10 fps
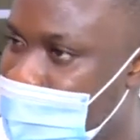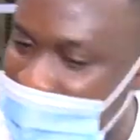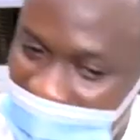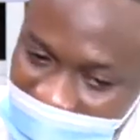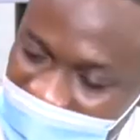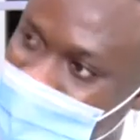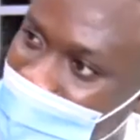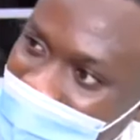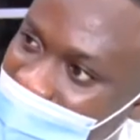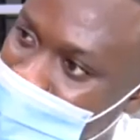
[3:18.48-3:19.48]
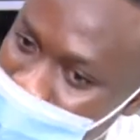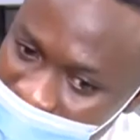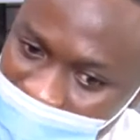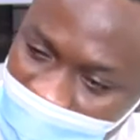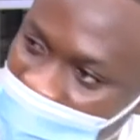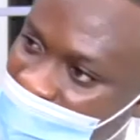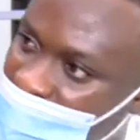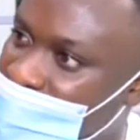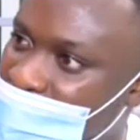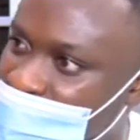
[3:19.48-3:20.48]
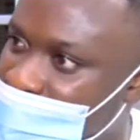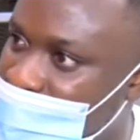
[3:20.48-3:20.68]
and expect that the manna will fall from heaven